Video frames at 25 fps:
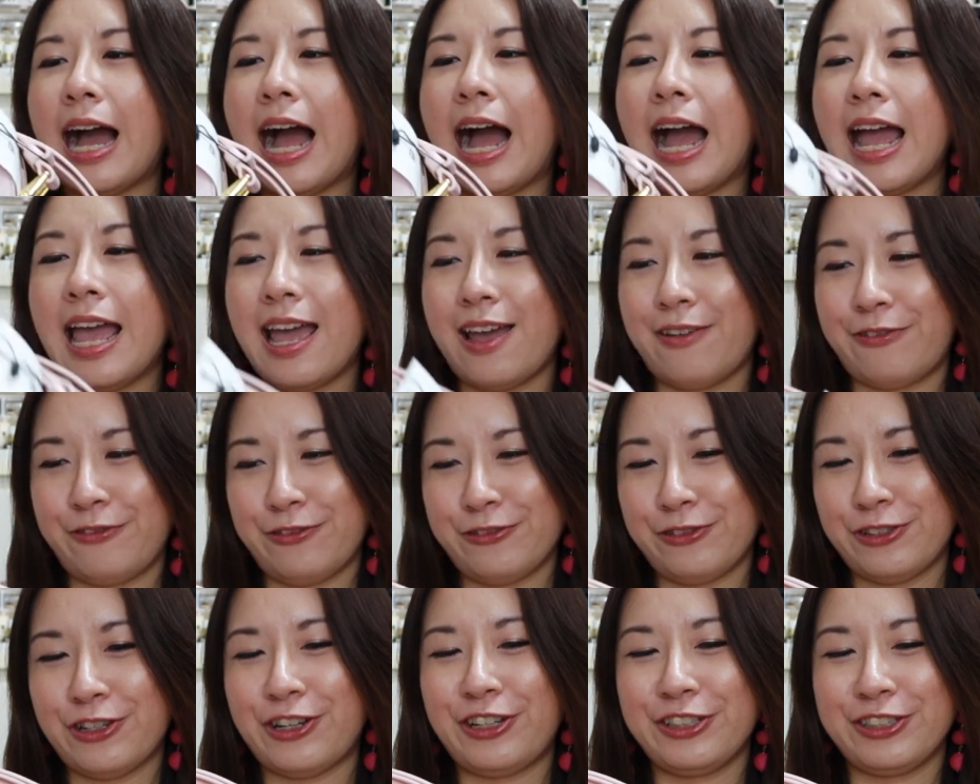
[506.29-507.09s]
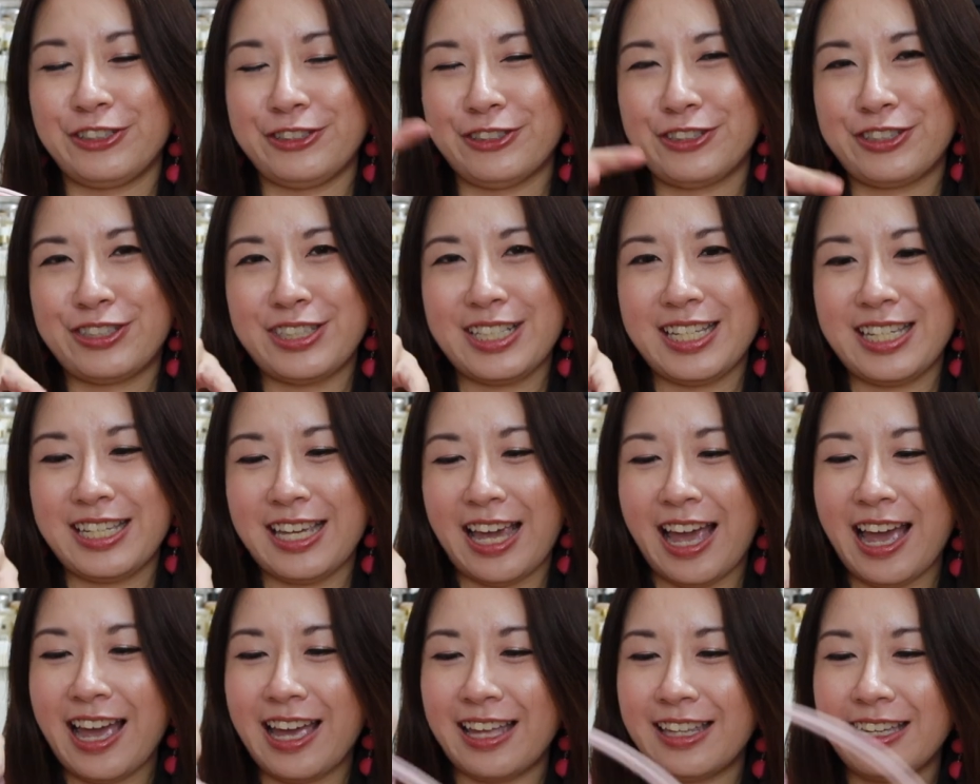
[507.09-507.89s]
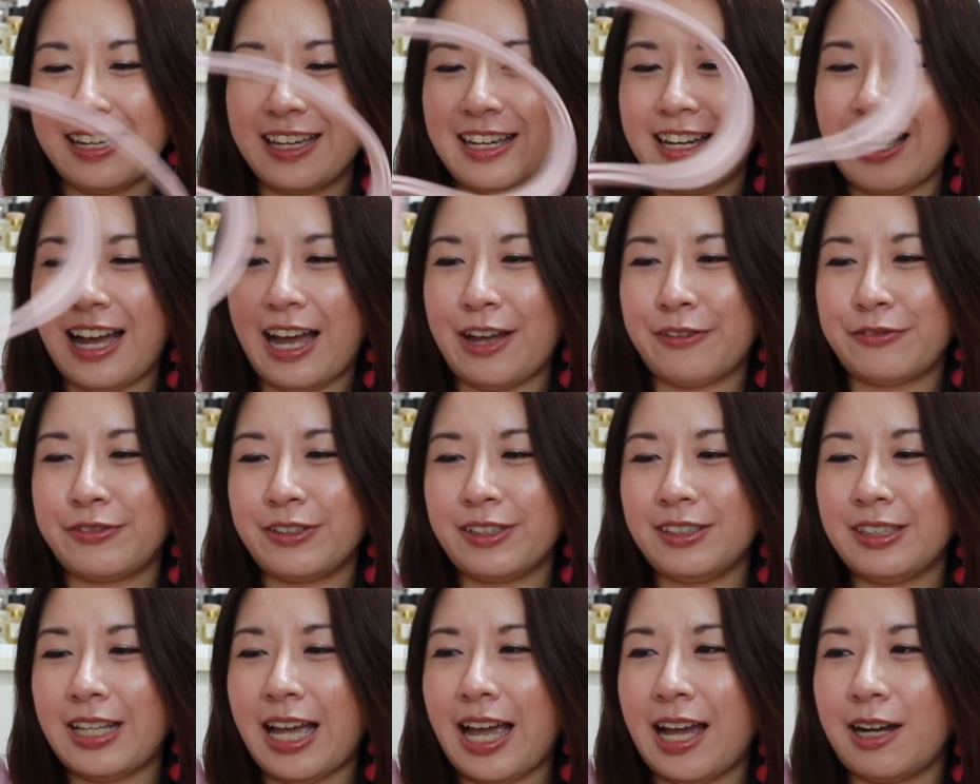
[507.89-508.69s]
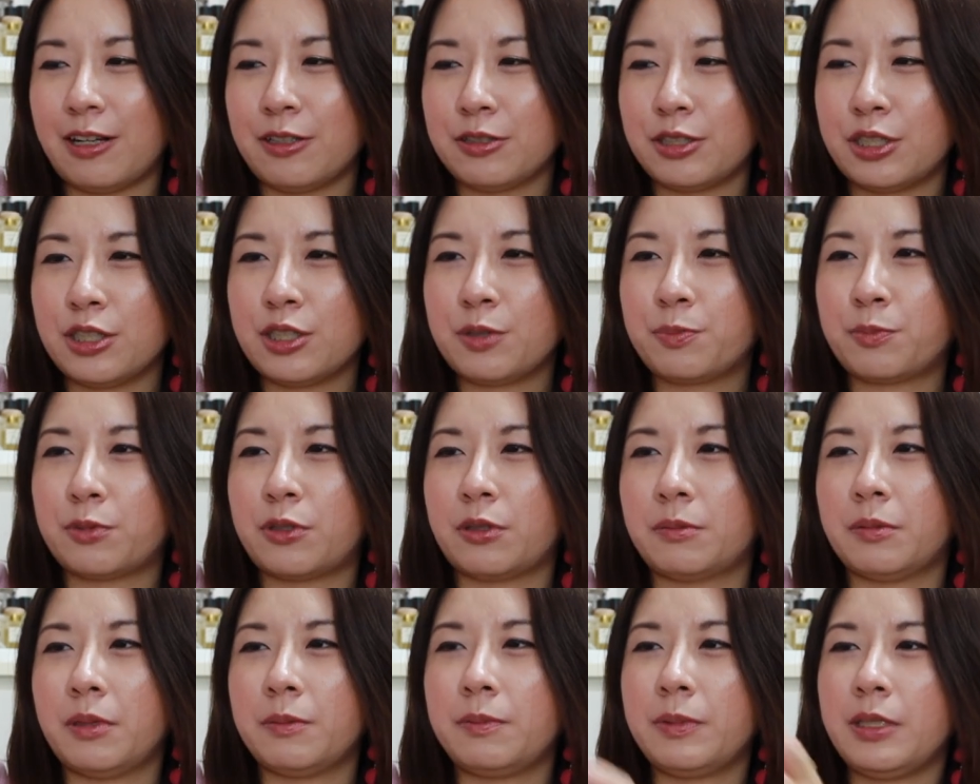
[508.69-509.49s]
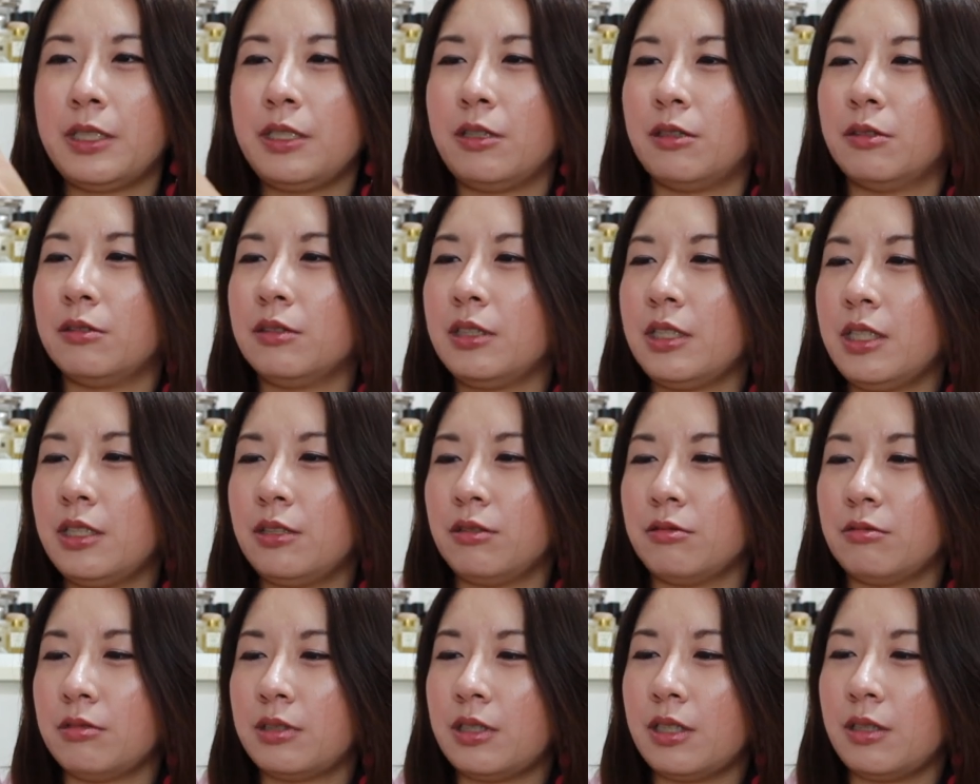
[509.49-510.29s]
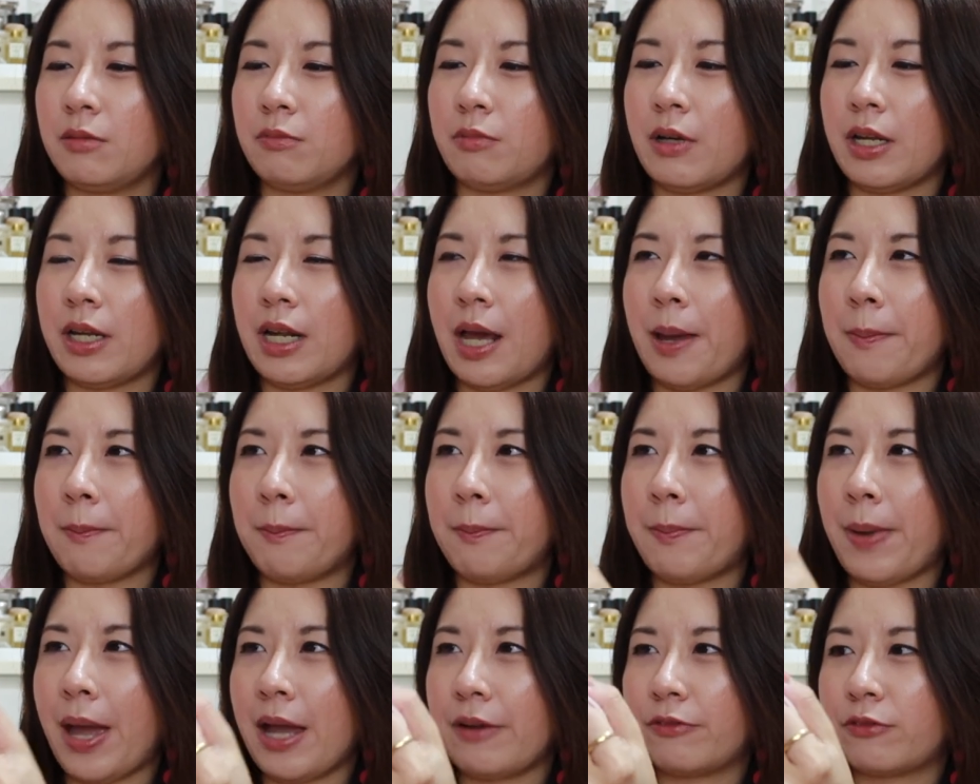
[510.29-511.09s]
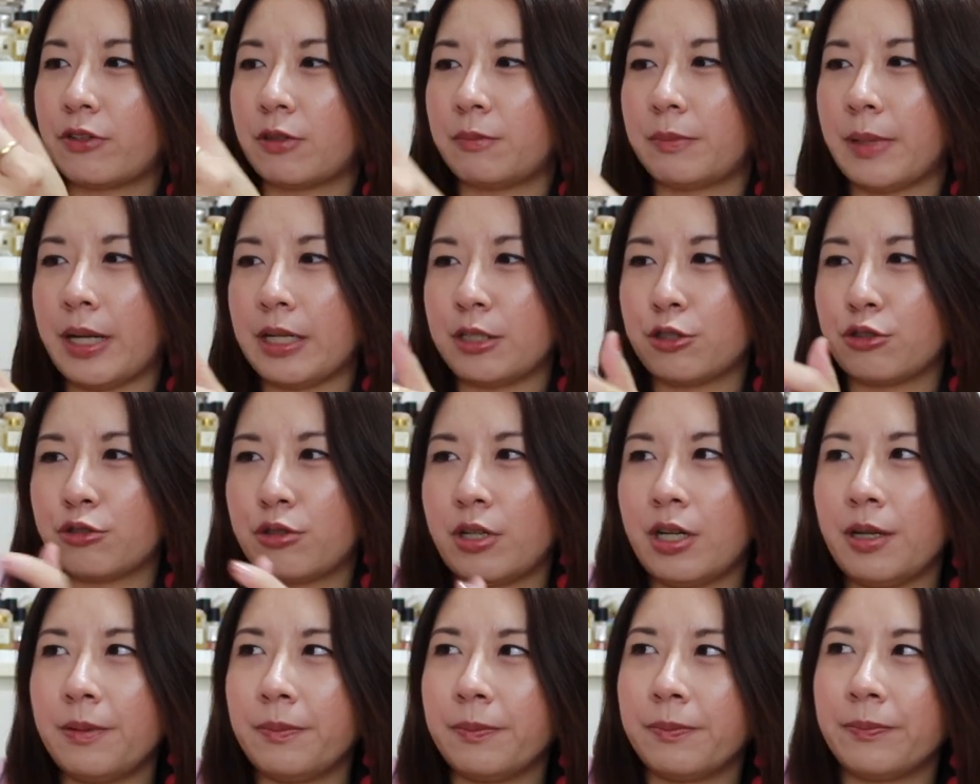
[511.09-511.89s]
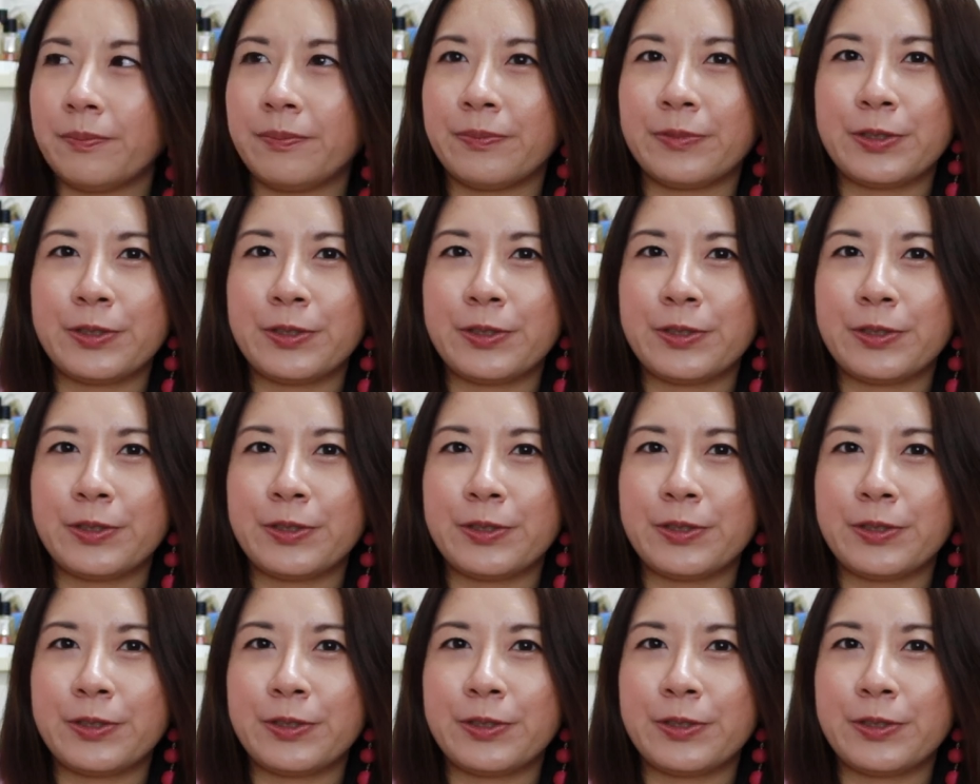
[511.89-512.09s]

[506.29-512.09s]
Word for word: I have not used it yet. I feel like I'll just probably only use it when I'm back from my trip.